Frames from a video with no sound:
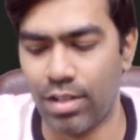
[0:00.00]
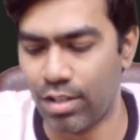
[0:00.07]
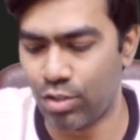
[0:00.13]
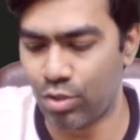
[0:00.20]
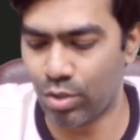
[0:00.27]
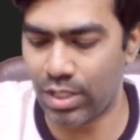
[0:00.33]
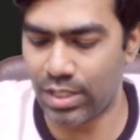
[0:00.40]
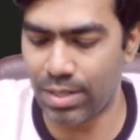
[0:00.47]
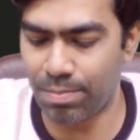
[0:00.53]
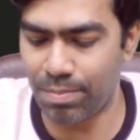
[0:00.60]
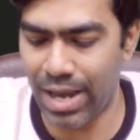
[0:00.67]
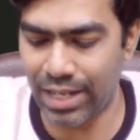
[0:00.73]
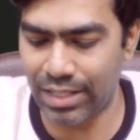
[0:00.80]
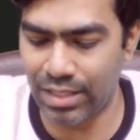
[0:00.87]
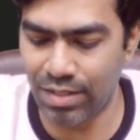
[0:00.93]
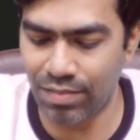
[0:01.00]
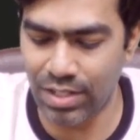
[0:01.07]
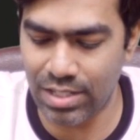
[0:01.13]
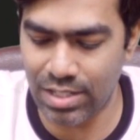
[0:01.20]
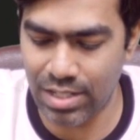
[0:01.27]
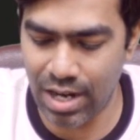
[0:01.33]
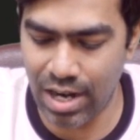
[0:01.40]
so that the MAG3
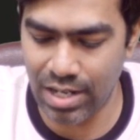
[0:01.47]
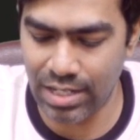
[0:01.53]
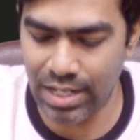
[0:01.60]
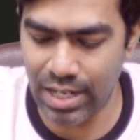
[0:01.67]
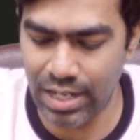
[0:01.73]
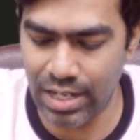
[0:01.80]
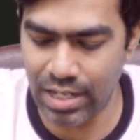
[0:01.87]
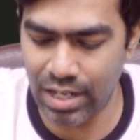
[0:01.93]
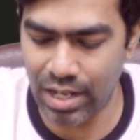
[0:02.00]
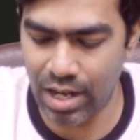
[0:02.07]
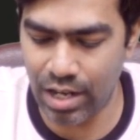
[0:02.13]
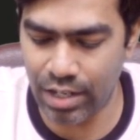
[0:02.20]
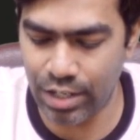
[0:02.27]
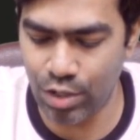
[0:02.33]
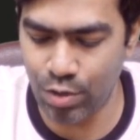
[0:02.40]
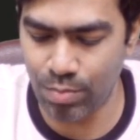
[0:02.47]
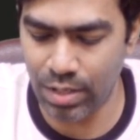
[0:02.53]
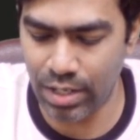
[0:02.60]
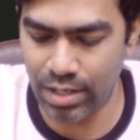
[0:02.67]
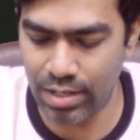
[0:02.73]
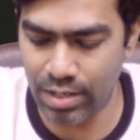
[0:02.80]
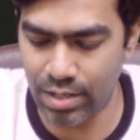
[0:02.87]
will start getting
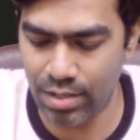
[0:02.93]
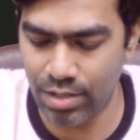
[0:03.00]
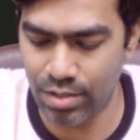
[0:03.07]
accumulated.